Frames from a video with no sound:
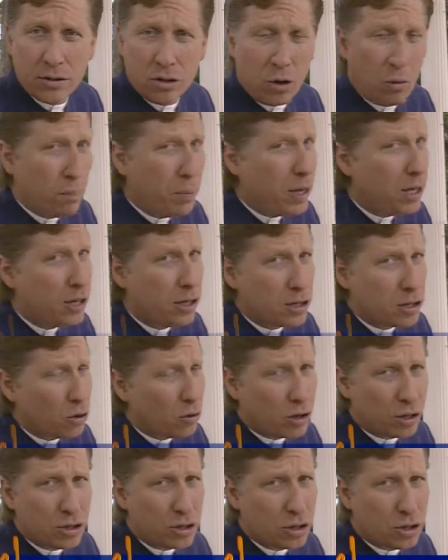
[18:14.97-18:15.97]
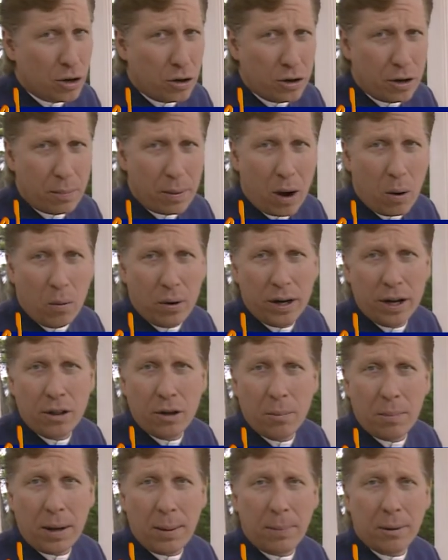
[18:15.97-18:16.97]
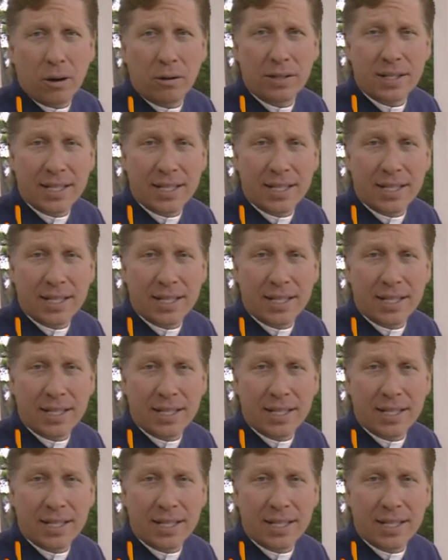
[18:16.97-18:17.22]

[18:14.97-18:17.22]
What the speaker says: Don't be so concerned about what other people are